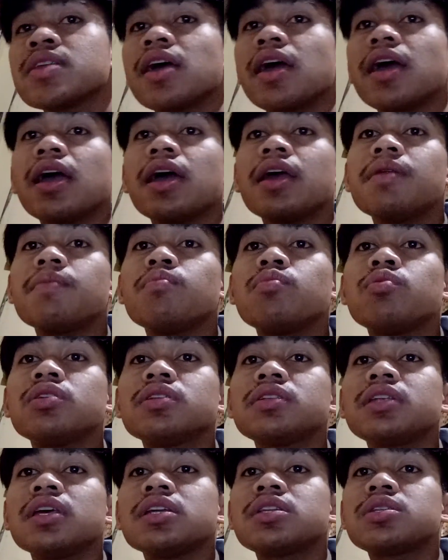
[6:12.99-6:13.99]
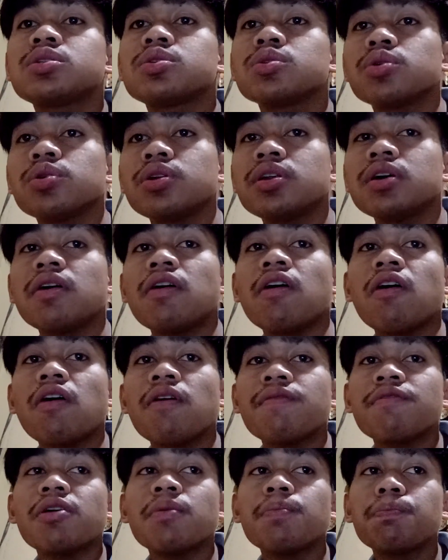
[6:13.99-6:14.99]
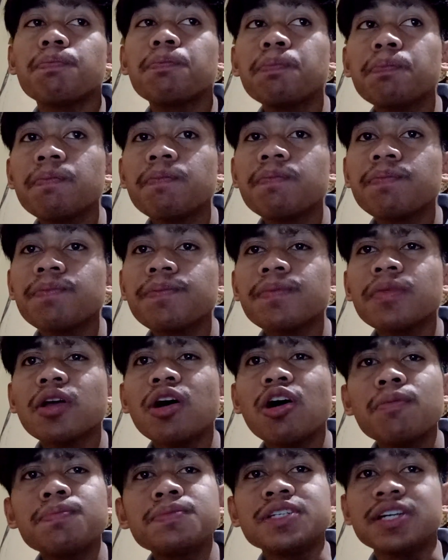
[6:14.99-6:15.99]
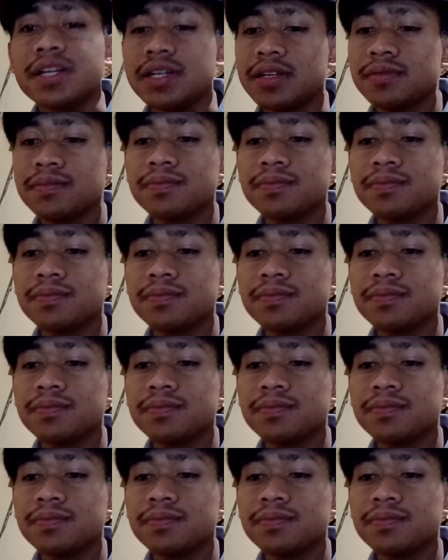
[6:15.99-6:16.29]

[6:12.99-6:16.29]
and multitude of options.